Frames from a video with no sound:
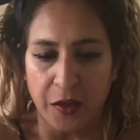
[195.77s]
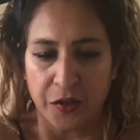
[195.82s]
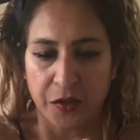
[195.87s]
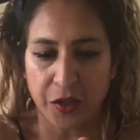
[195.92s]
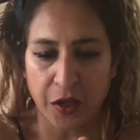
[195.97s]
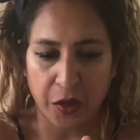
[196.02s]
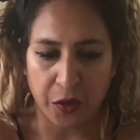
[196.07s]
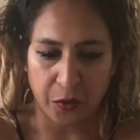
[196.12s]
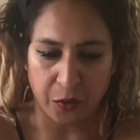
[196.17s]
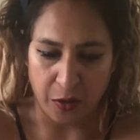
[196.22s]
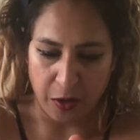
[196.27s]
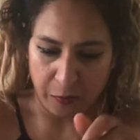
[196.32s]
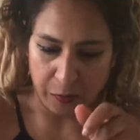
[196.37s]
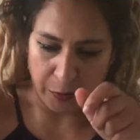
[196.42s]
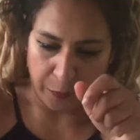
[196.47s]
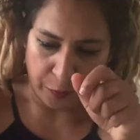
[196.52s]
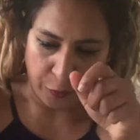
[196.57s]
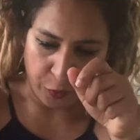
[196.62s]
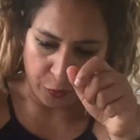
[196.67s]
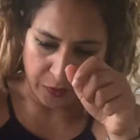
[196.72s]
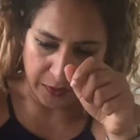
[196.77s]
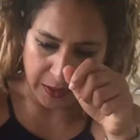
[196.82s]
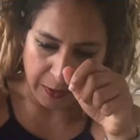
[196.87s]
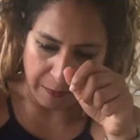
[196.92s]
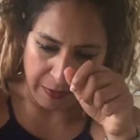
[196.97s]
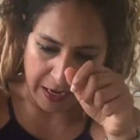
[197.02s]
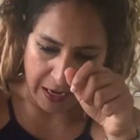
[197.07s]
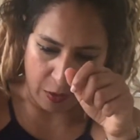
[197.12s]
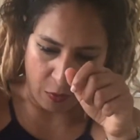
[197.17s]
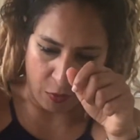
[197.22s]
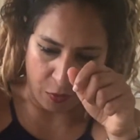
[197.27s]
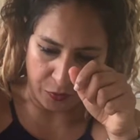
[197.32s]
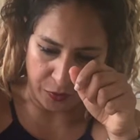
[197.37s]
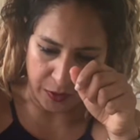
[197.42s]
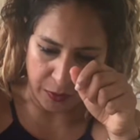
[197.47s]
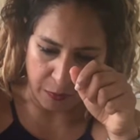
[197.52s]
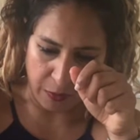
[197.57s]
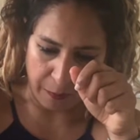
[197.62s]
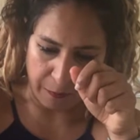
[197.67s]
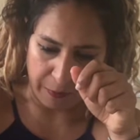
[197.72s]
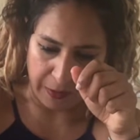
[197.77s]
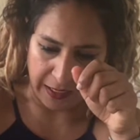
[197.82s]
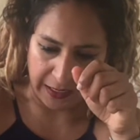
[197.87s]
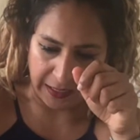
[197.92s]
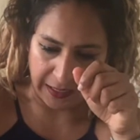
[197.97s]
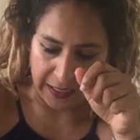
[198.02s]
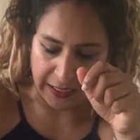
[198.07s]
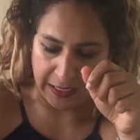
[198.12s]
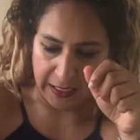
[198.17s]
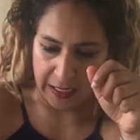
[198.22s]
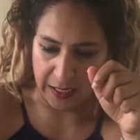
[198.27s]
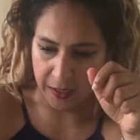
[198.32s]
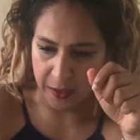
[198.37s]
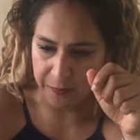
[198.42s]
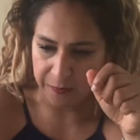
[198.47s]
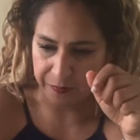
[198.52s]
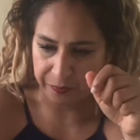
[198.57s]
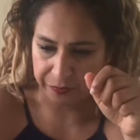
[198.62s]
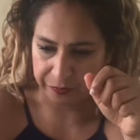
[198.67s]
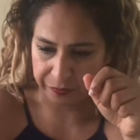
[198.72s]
So I'm going to pour some out onto my plate here